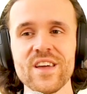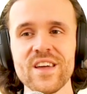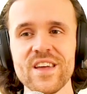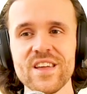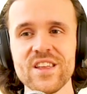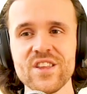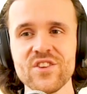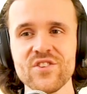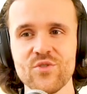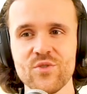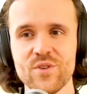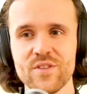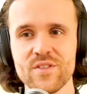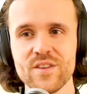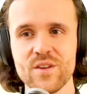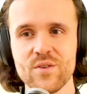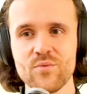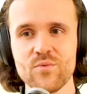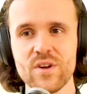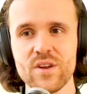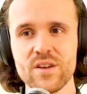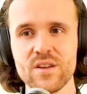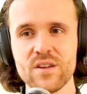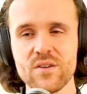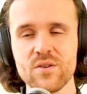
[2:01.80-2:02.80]
interesting
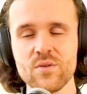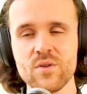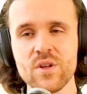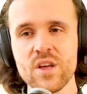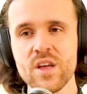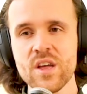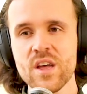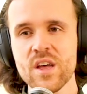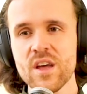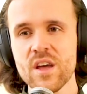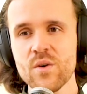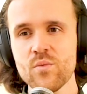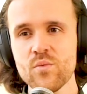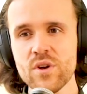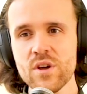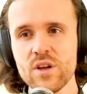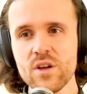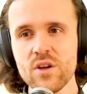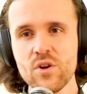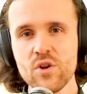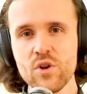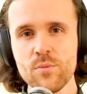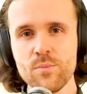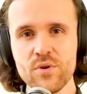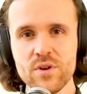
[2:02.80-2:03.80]
right now. And we're
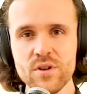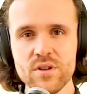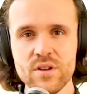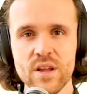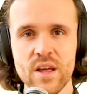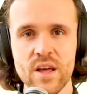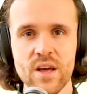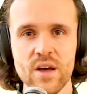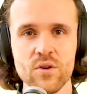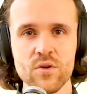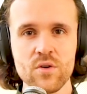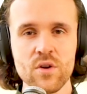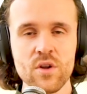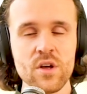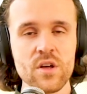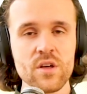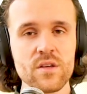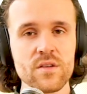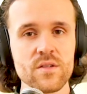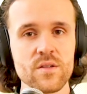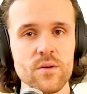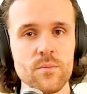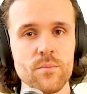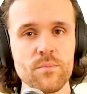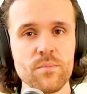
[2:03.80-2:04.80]
going to put down
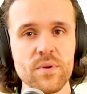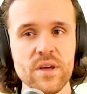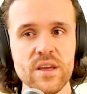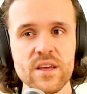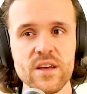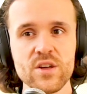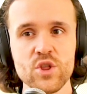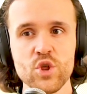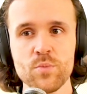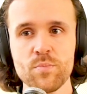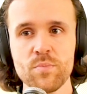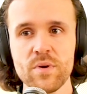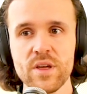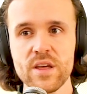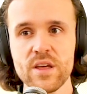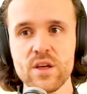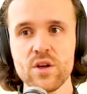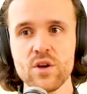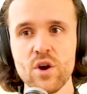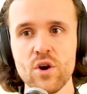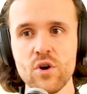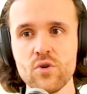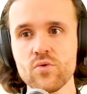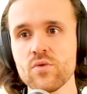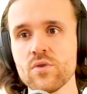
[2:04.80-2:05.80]
some PHP
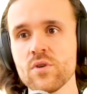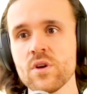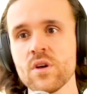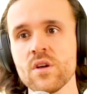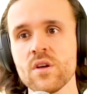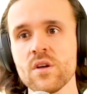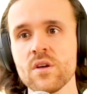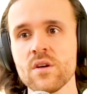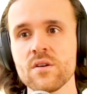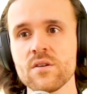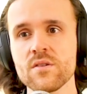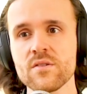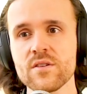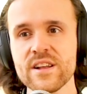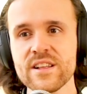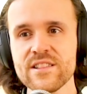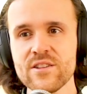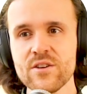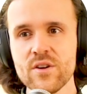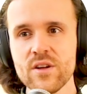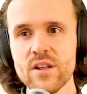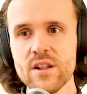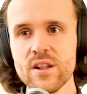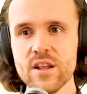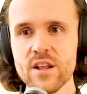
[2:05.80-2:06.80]
code. So let's
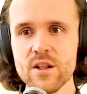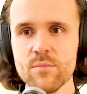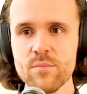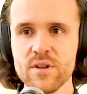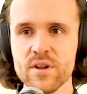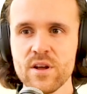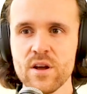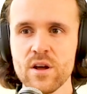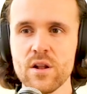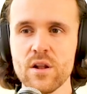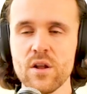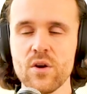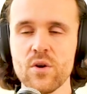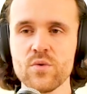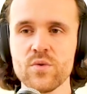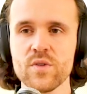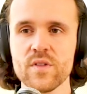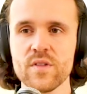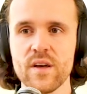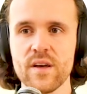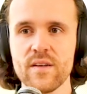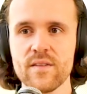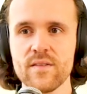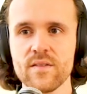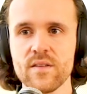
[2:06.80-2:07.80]
look a little bit
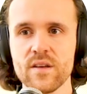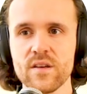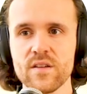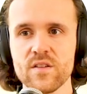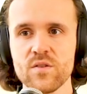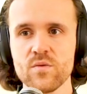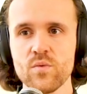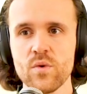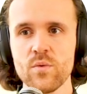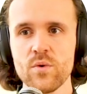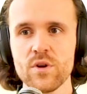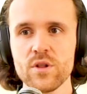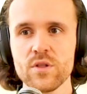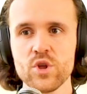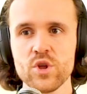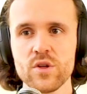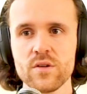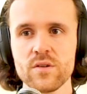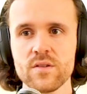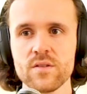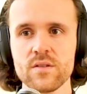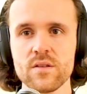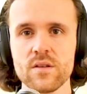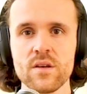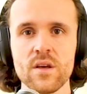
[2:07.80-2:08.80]
closer at this. We will
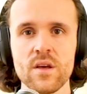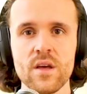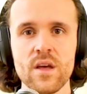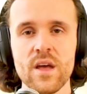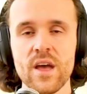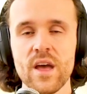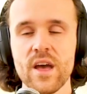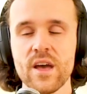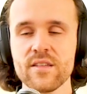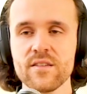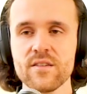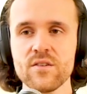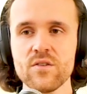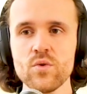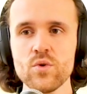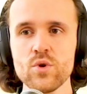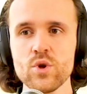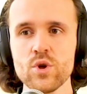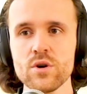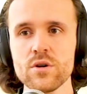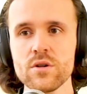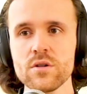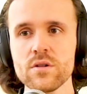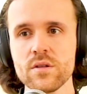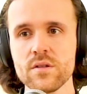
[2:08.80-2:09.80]
just, as
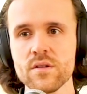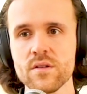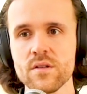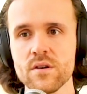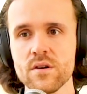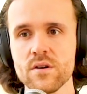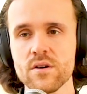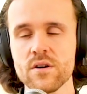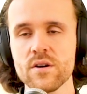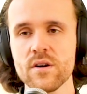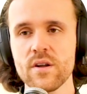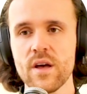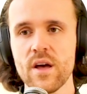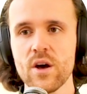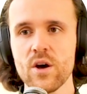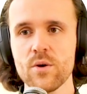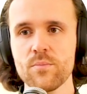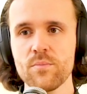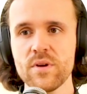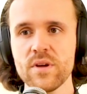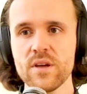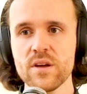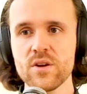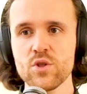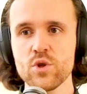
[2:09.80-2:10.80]
usual, start our
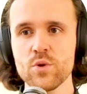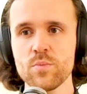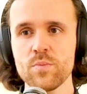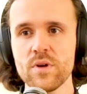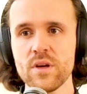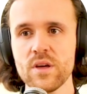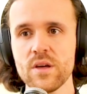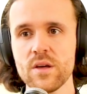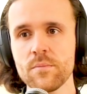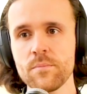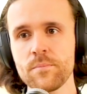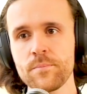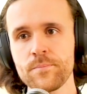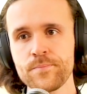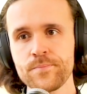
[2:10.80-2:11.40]
PHP